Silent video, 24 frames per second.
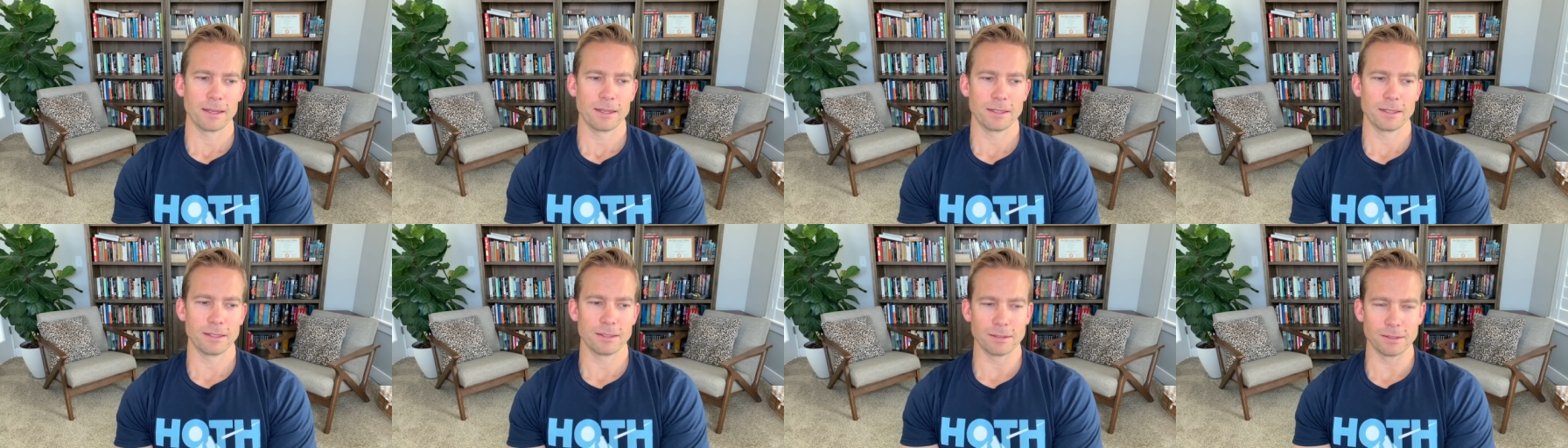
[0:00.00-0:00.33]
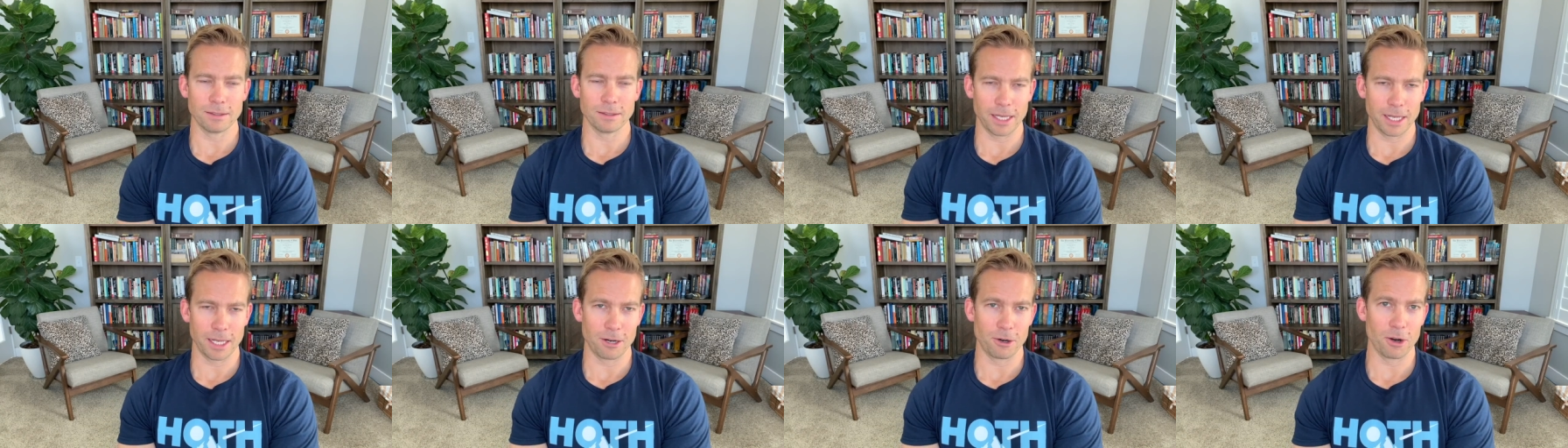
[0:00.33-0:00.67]

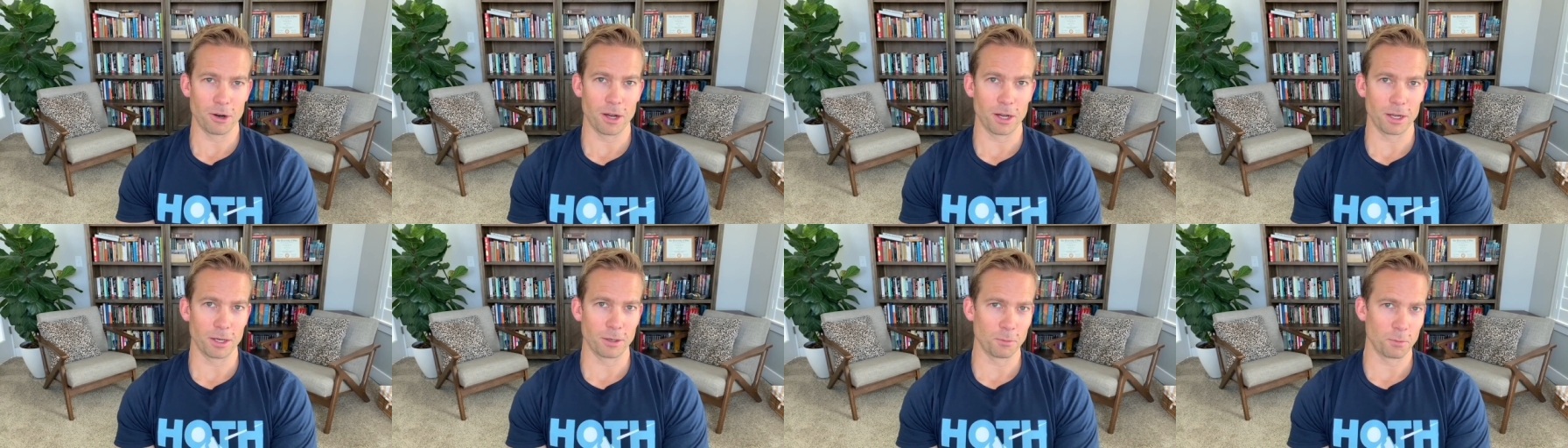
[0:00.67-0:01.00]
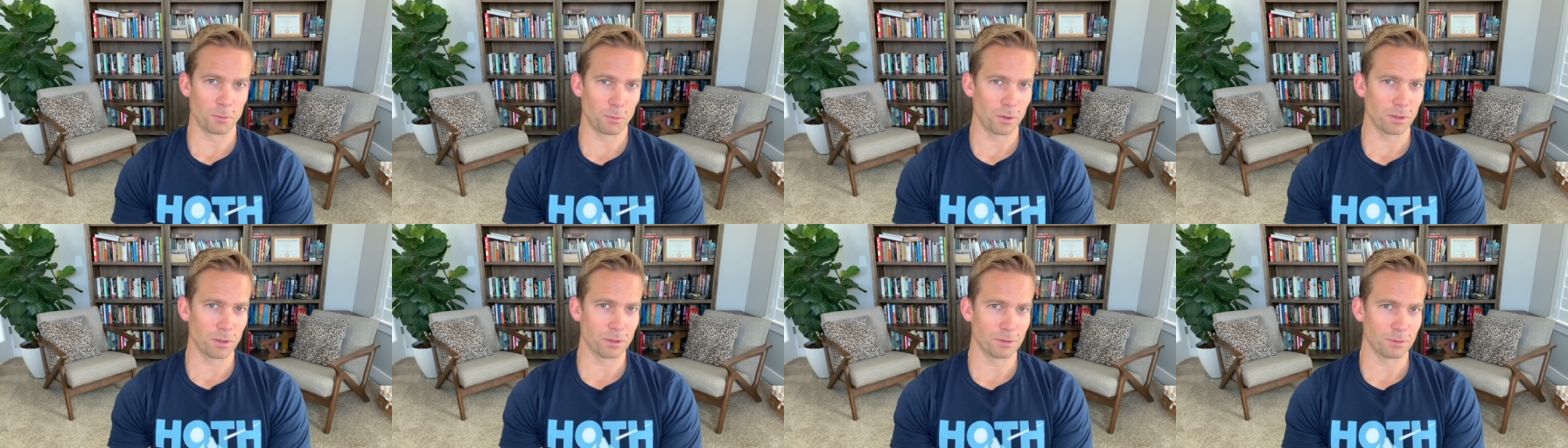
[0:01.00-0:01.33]
Later on,
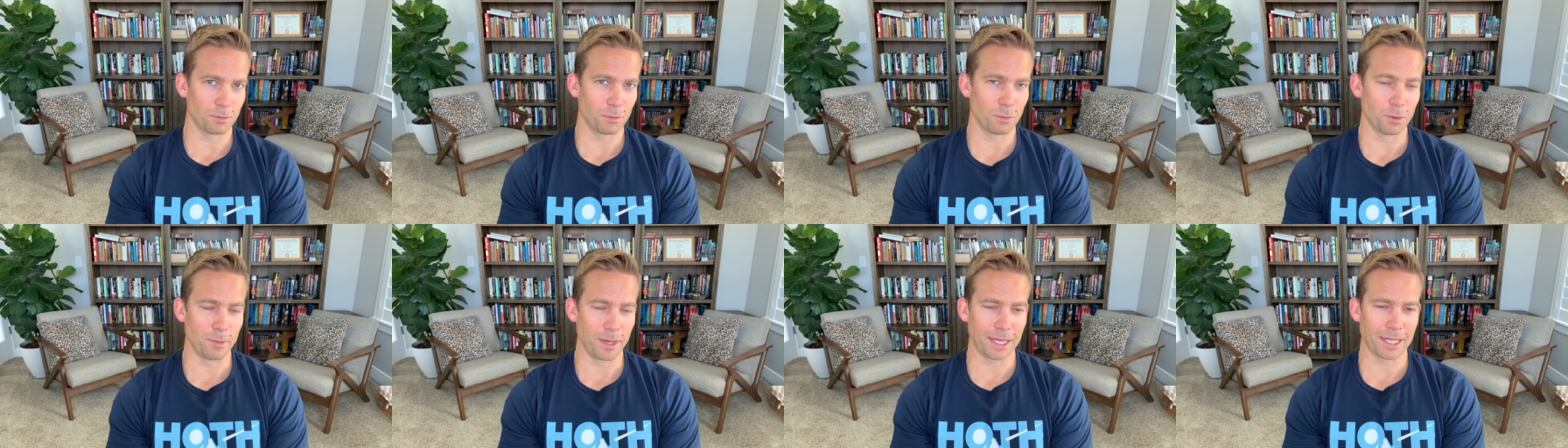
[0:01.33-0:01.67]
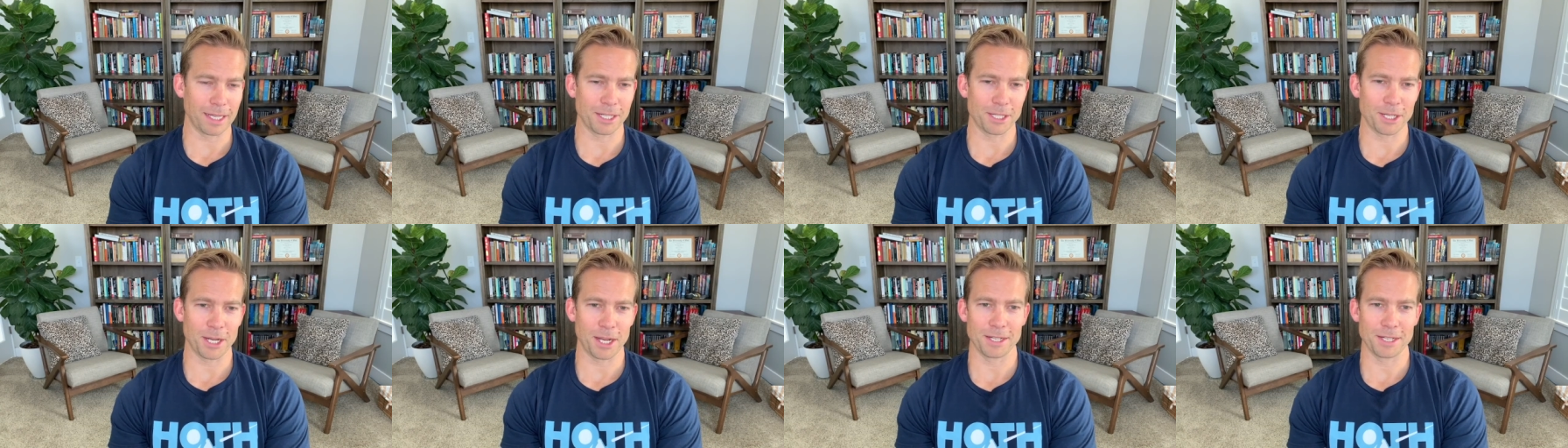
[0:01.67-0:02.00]
we'll make a
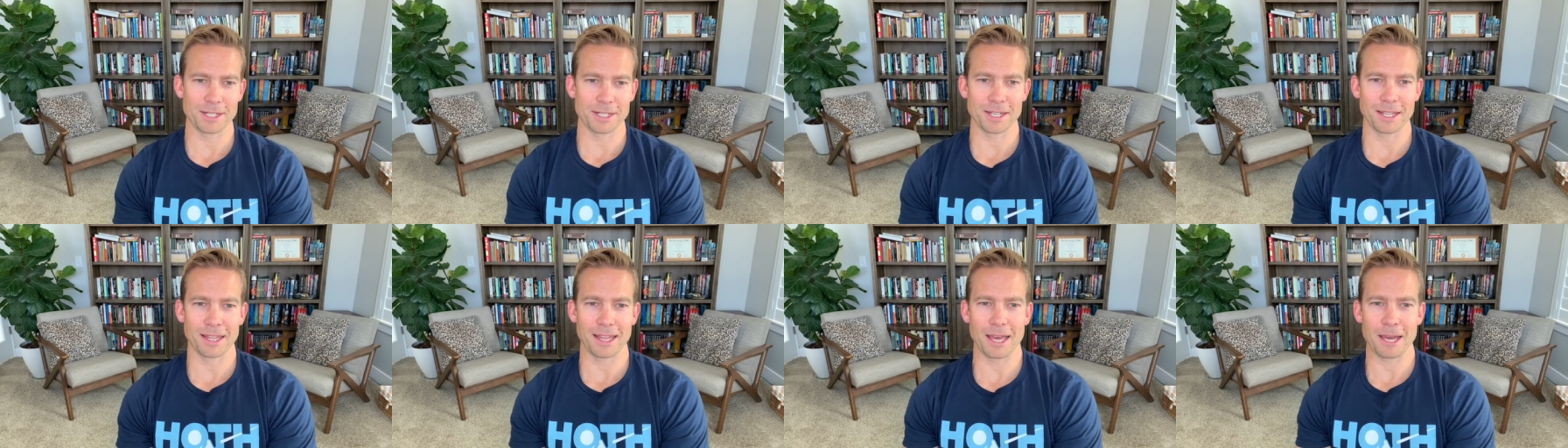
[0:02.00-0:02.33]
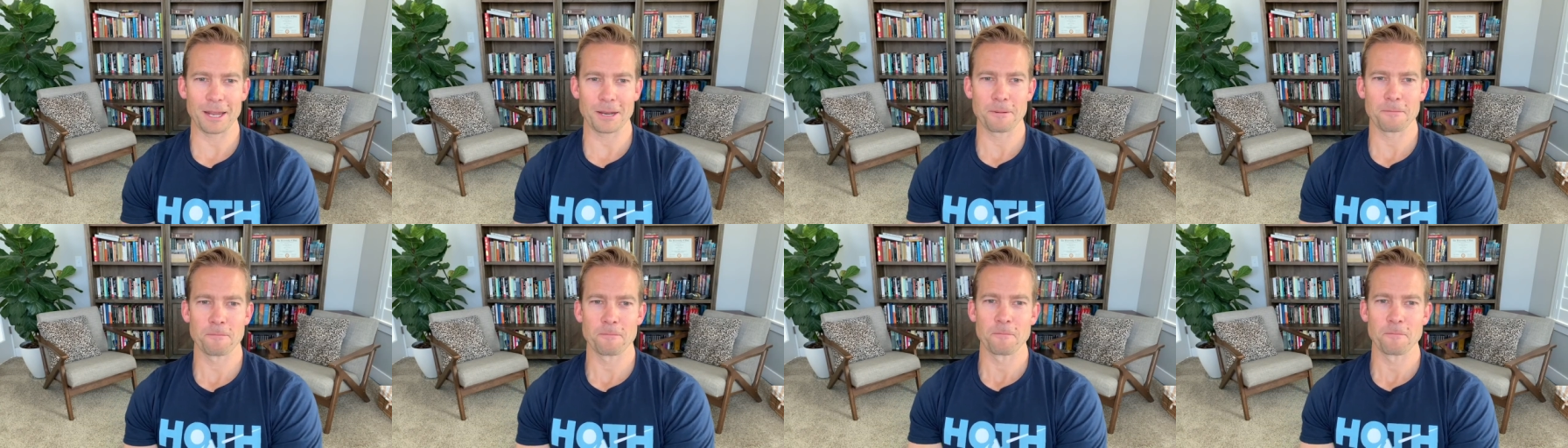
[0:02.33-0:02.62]
change to that.